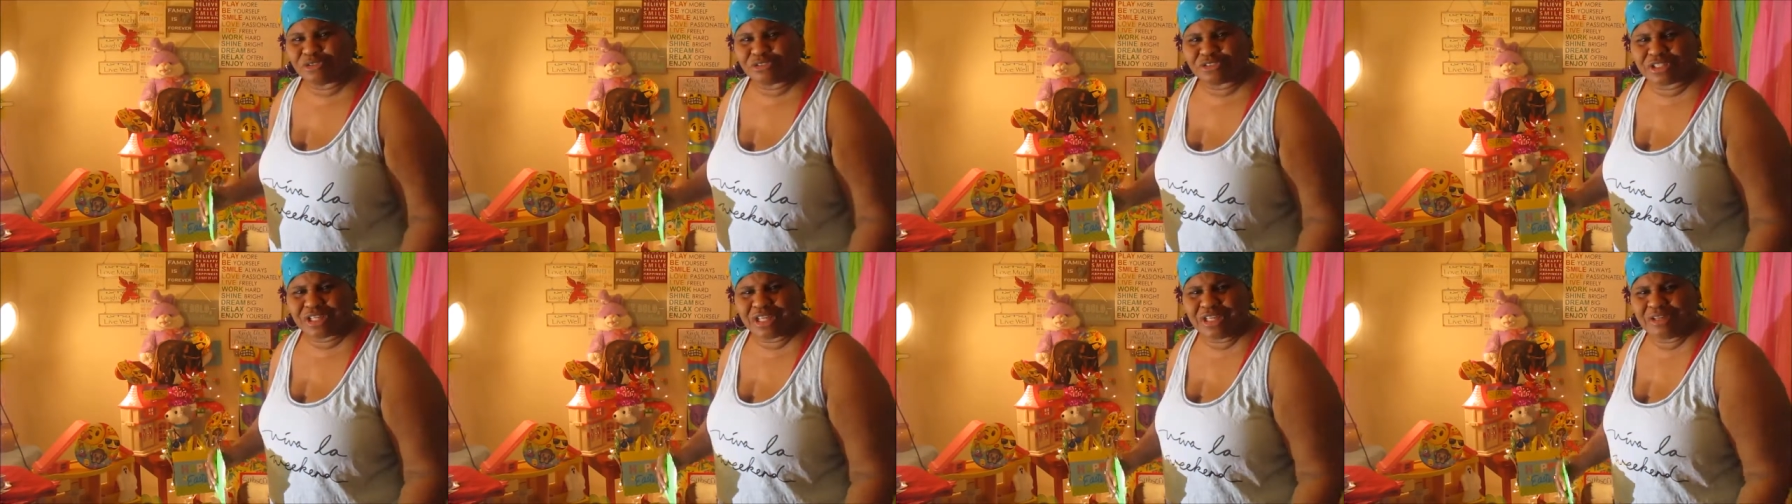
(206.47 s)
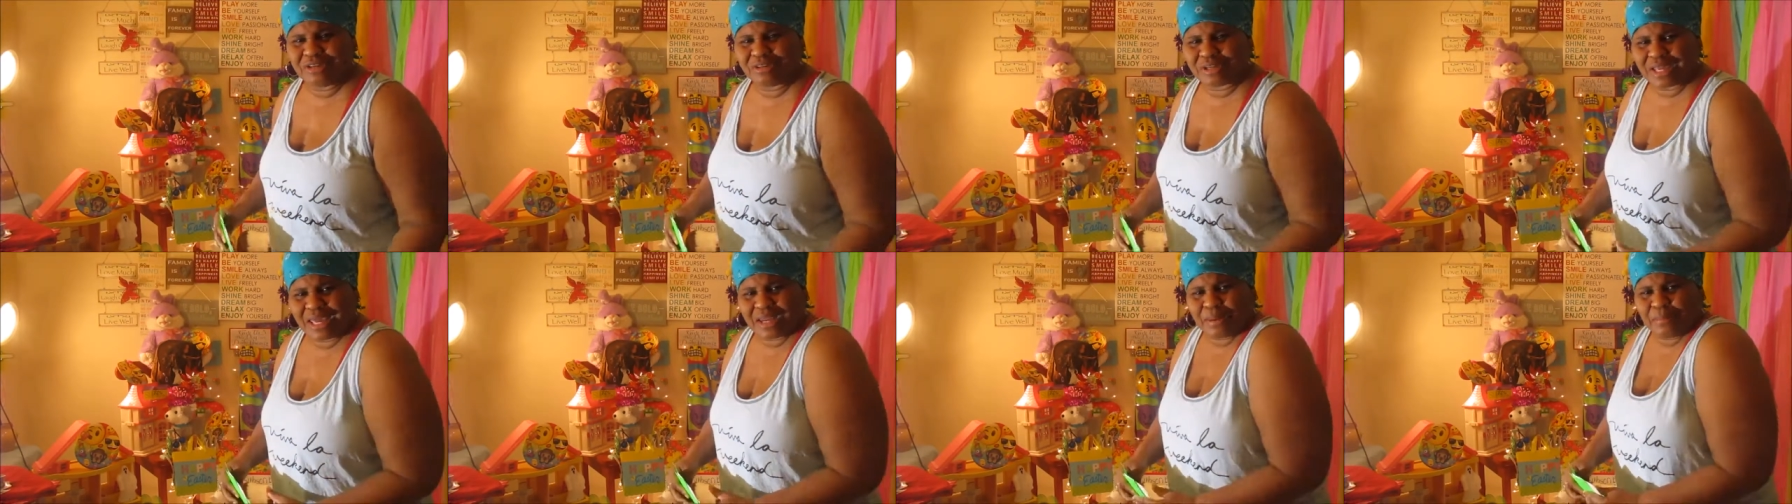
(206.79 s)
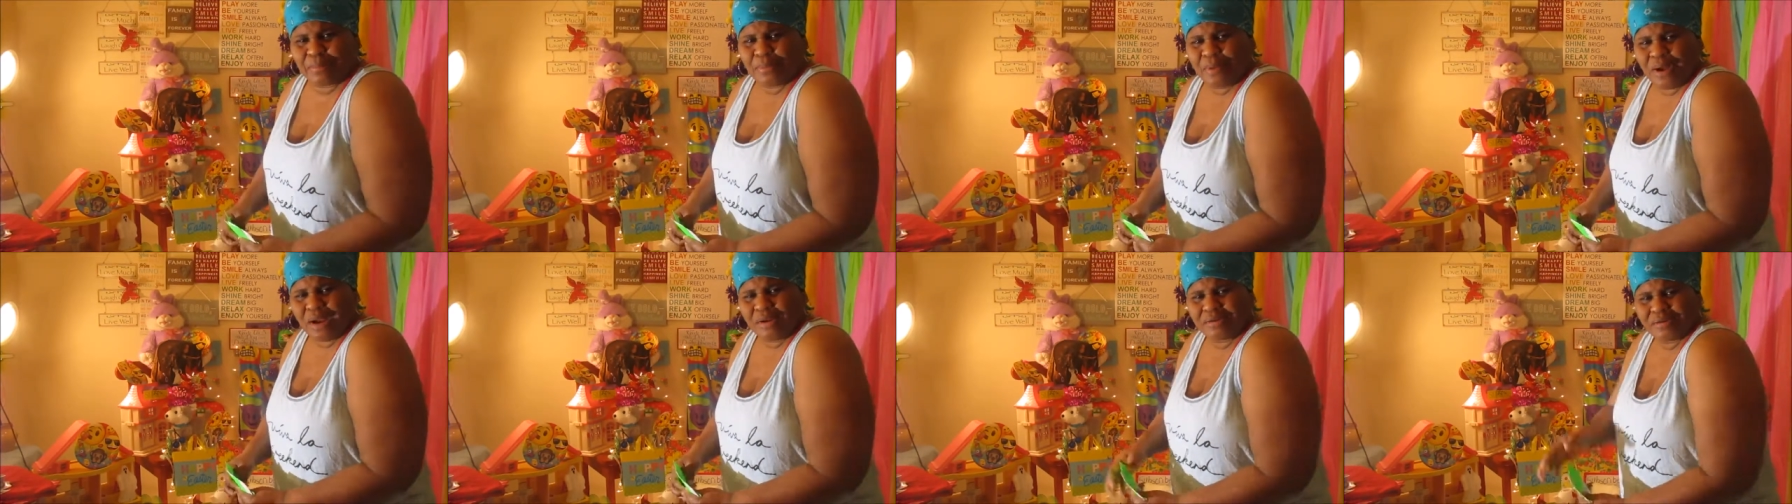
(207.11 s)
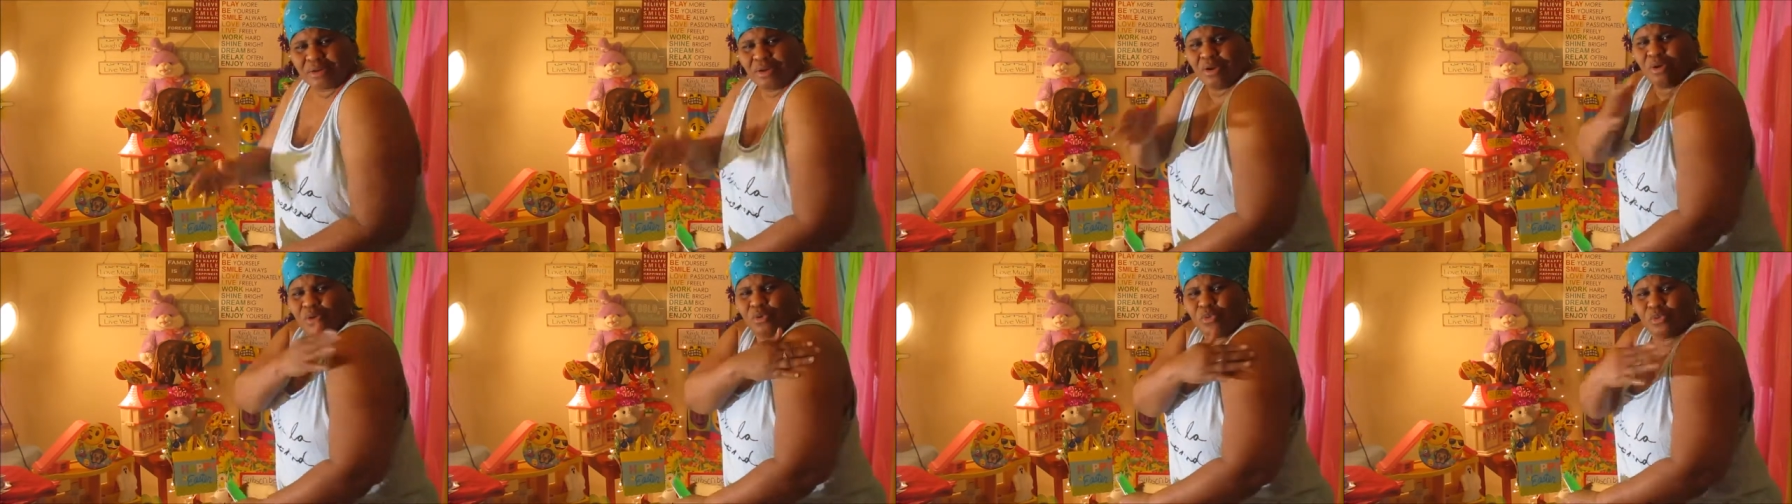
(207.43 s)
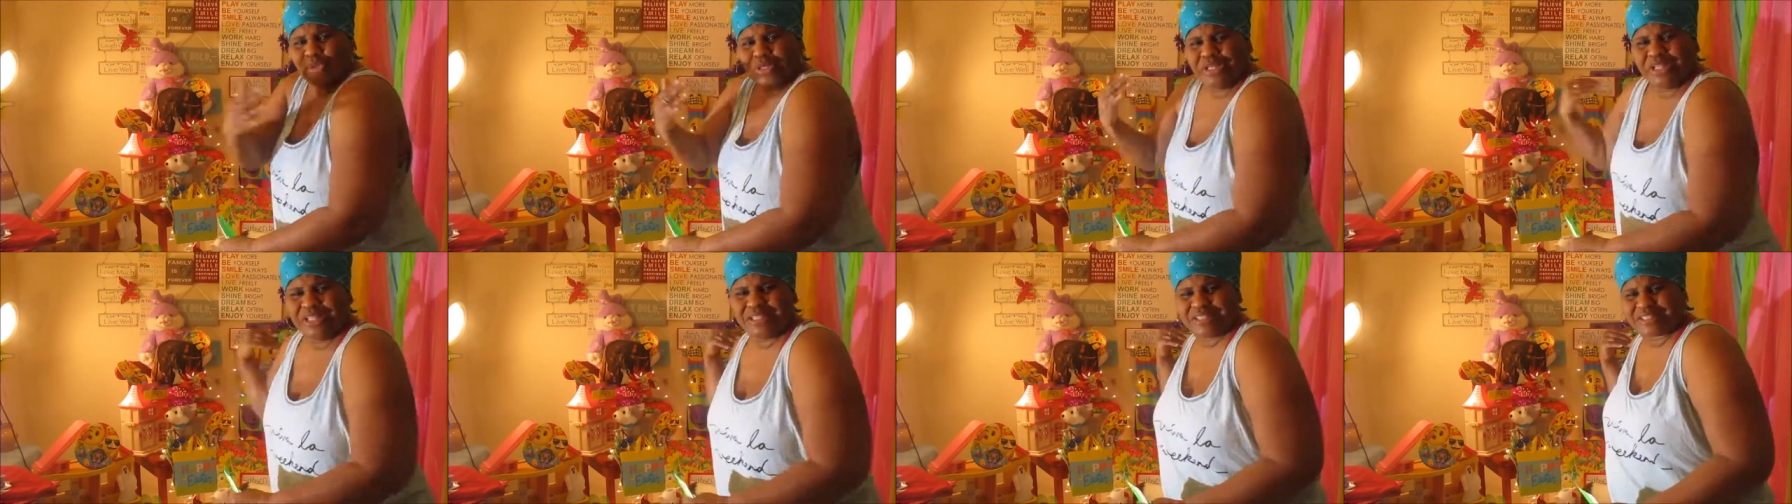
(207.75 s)
still got a partner
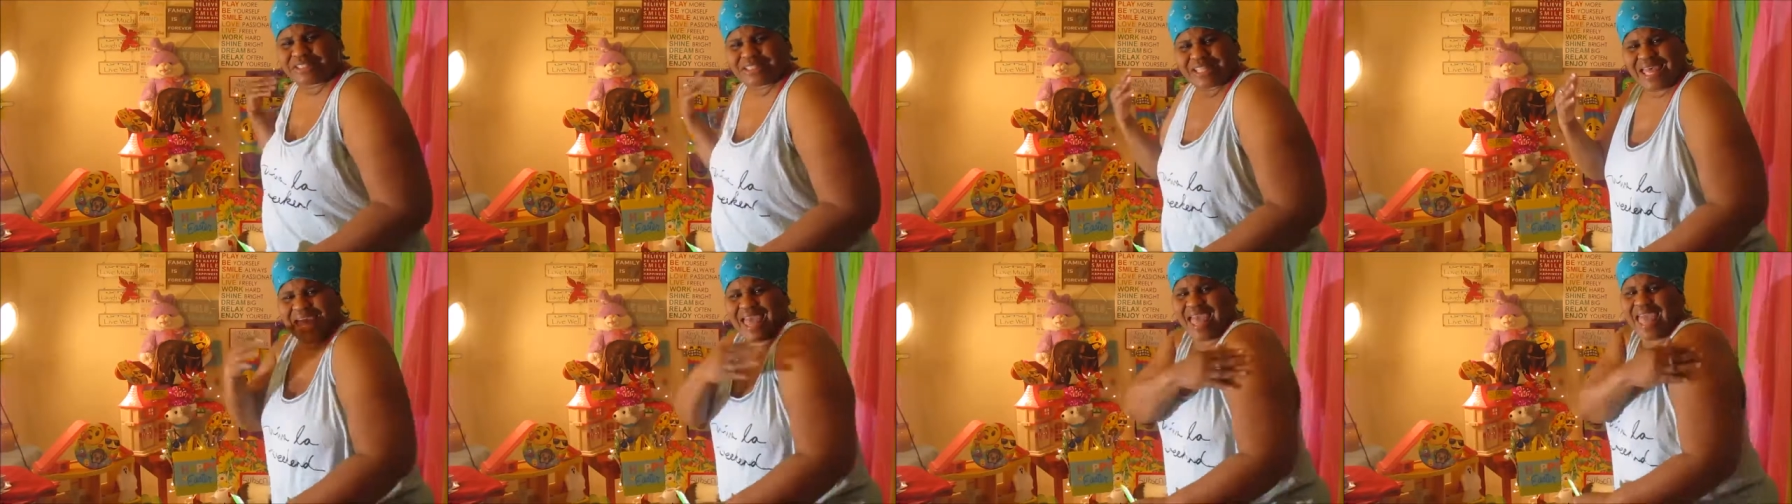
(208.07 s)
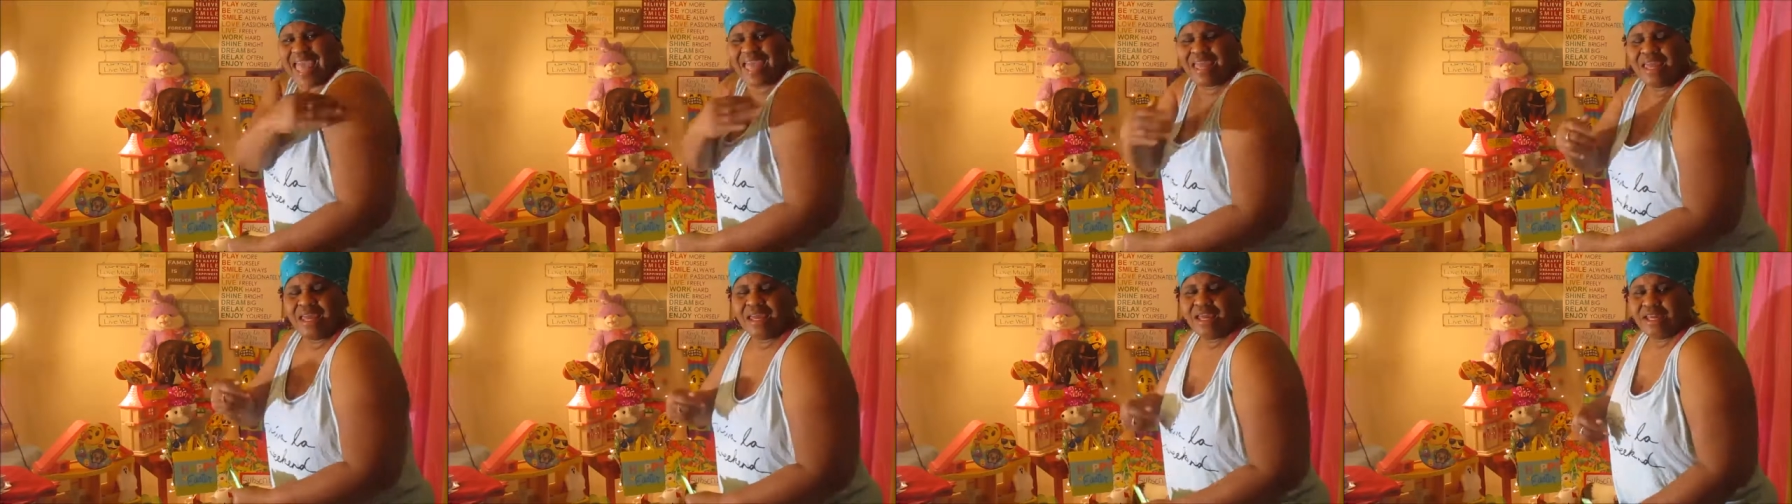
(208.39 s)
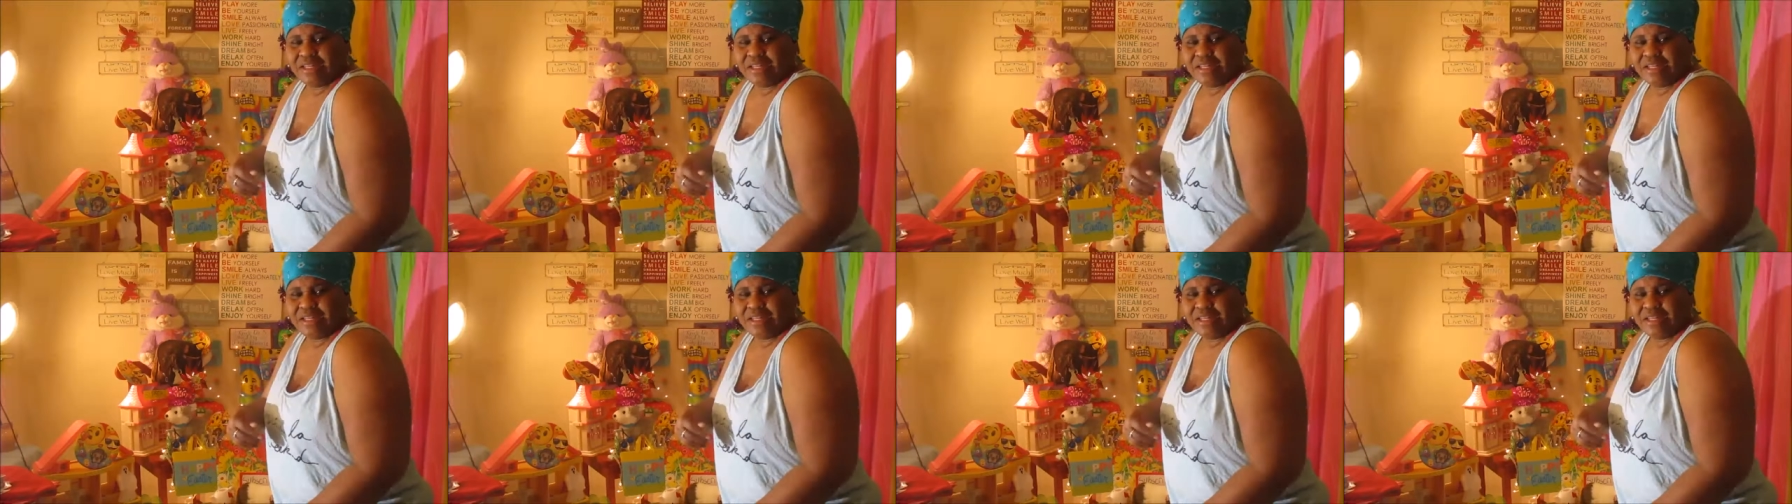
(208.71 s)
on each side.